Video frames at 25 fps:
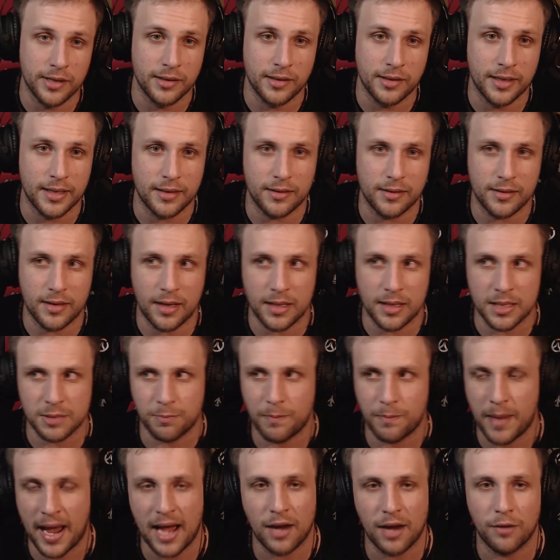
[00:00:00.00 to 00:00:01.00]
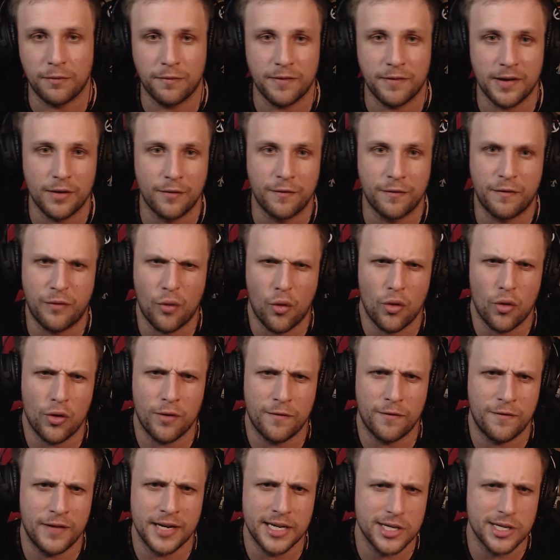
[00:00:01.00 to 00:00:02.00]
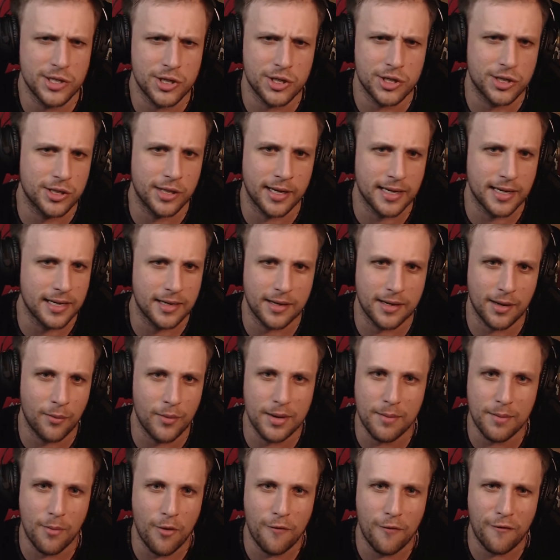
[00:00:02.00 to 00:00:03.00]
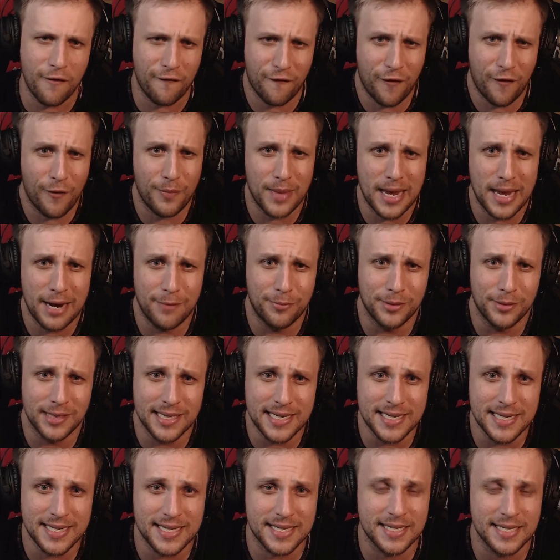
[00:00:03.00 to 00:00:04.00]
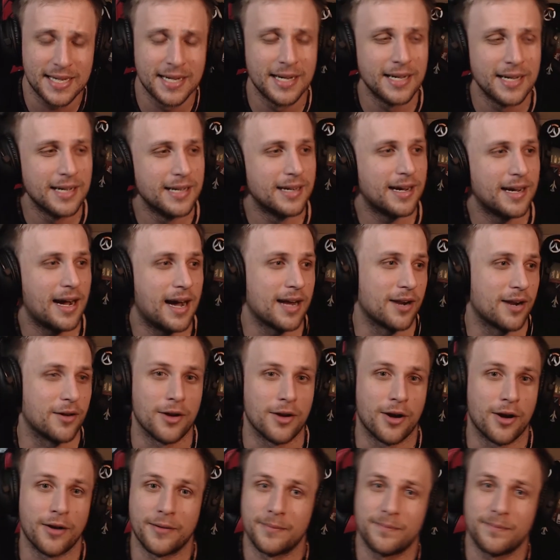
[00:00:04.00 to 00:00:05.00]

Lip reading: Like, is Battlefield 4 finished? Like, can we move it from there, please? I don't know.